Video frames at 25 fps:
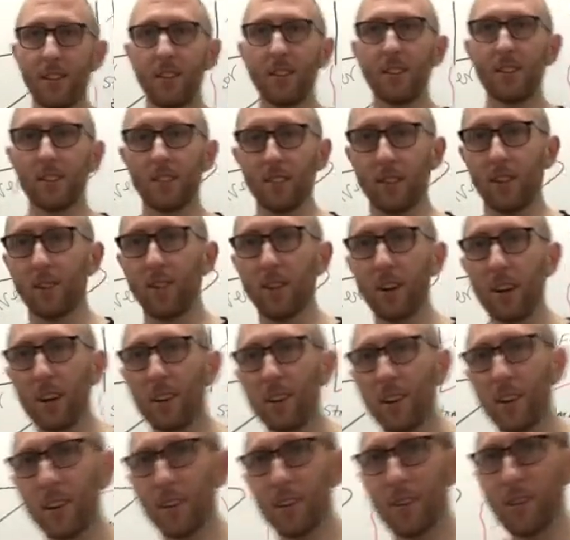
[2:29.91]
So
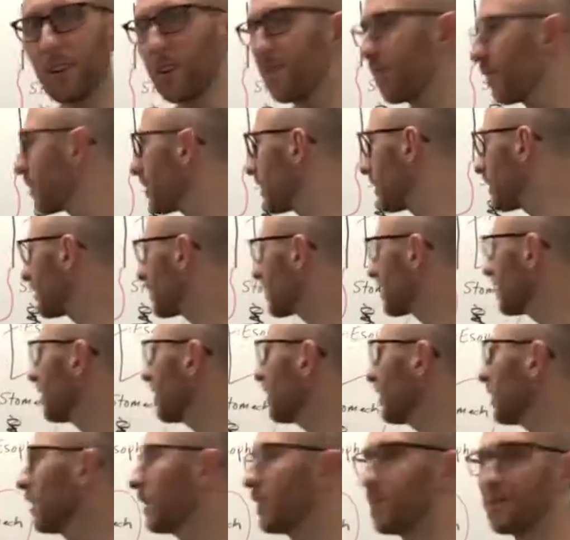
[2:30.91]
where where would this
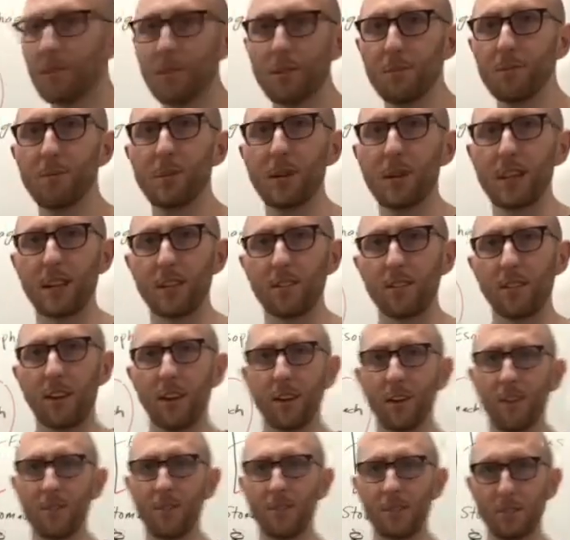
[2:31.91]
liver be?
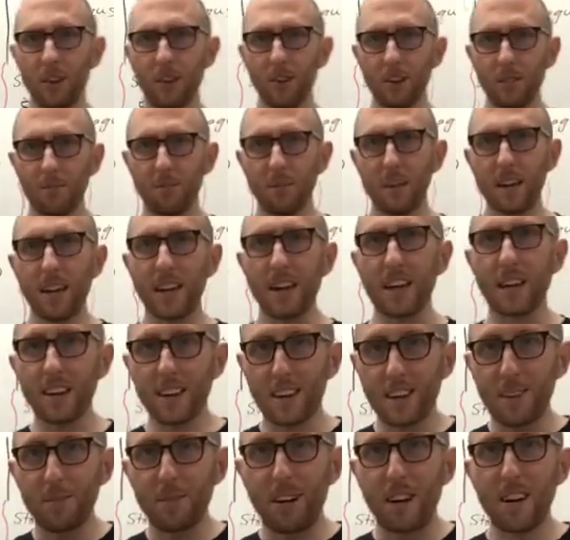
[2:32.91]
Well, if it's on me here, I
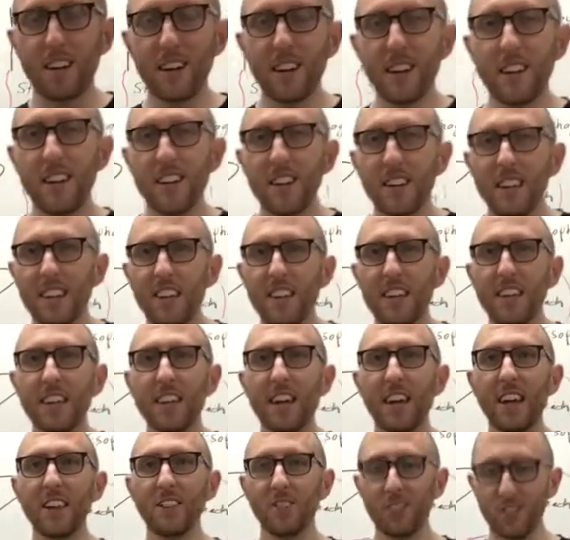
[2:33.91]
got my
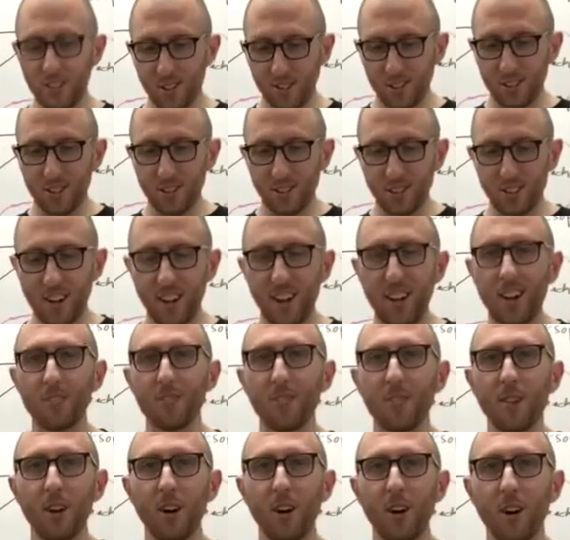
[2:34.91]
EKG shirt on
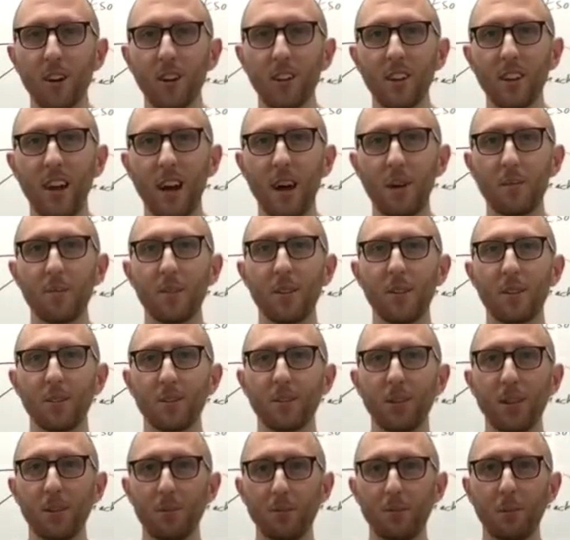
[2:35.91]
for the heart lab this
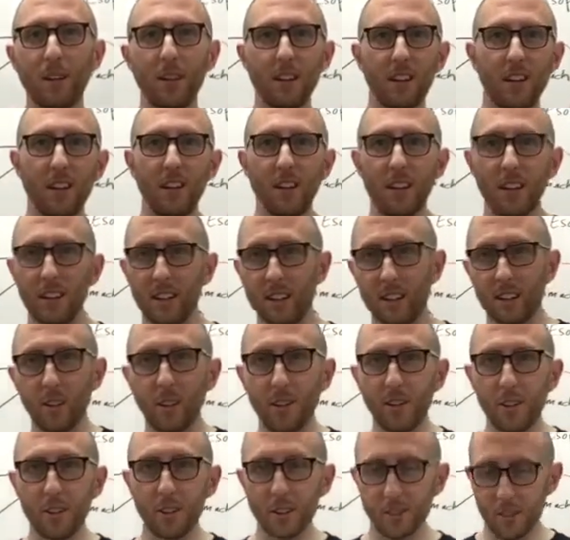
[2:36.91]
week, but
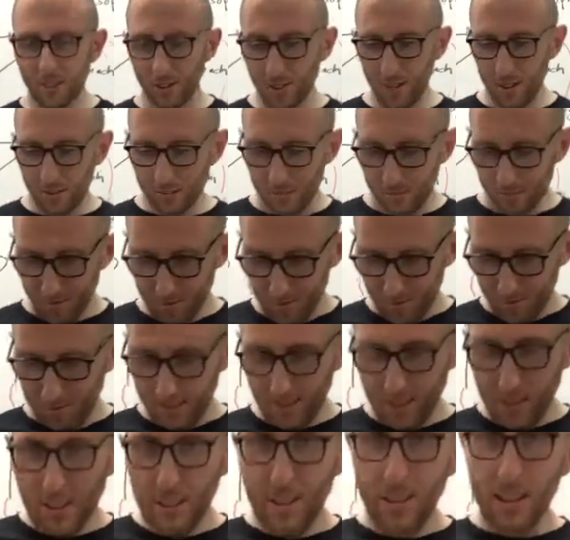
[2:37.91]
ignore the shirt.
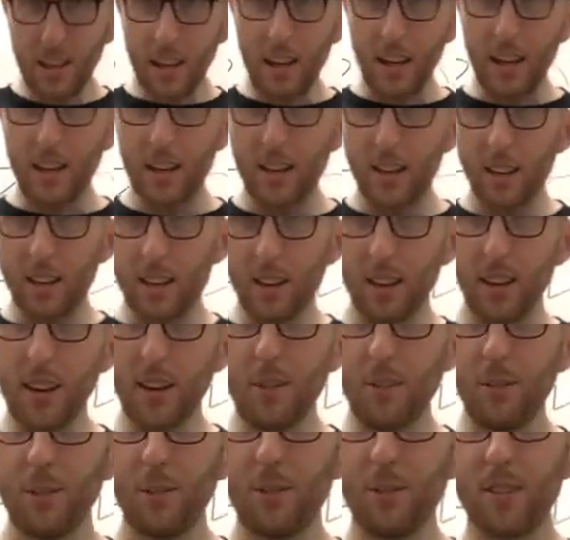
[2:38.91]
And the
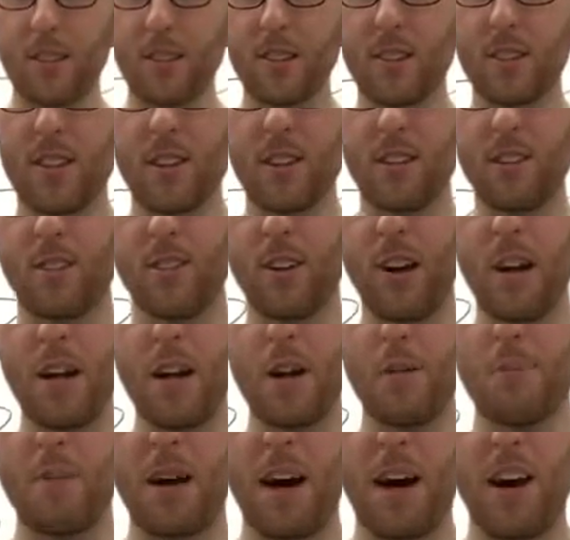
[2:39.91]
liver would sit right
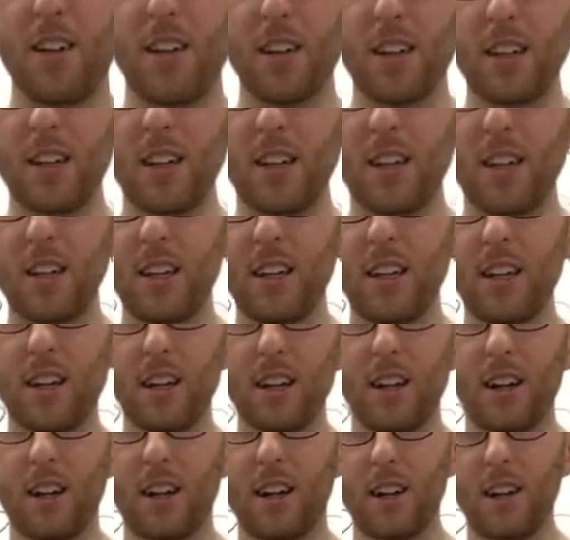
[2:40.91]
about
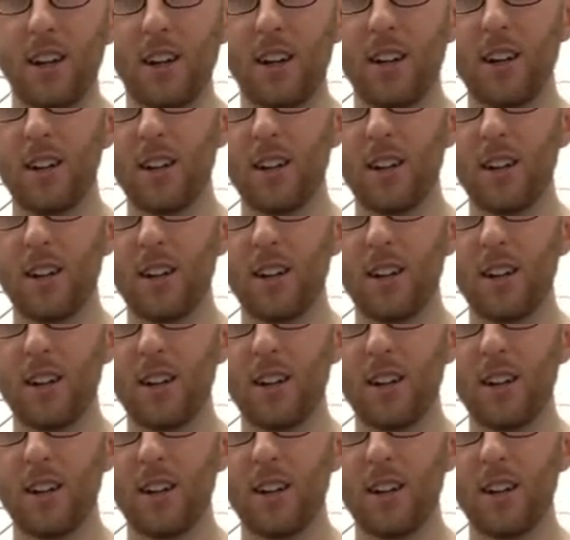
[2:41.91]
here.